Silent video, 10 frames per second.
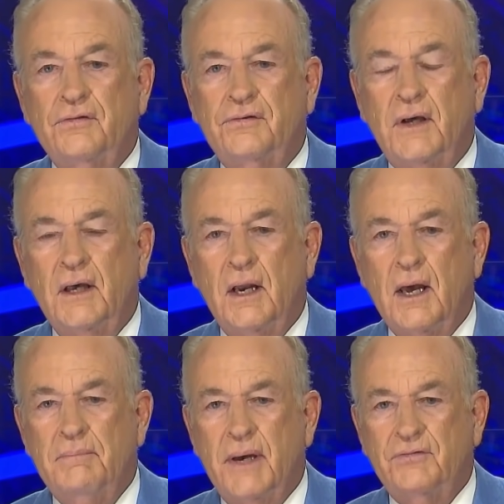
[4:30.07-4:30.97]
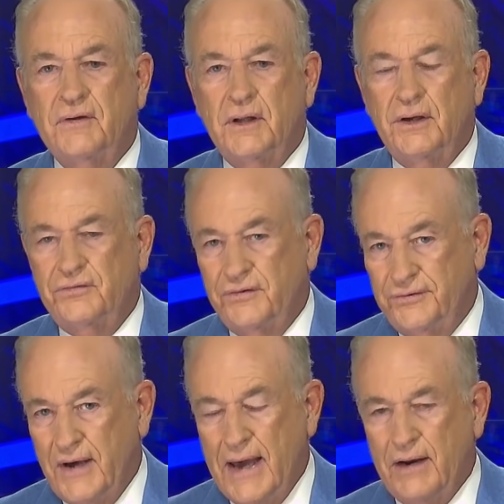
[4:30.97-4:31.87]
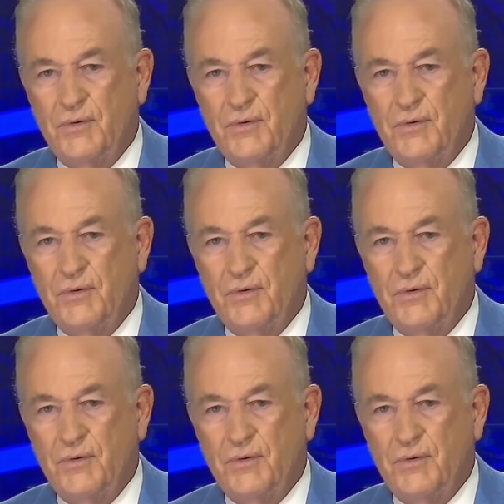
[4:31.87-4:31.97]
CNN basically has decided.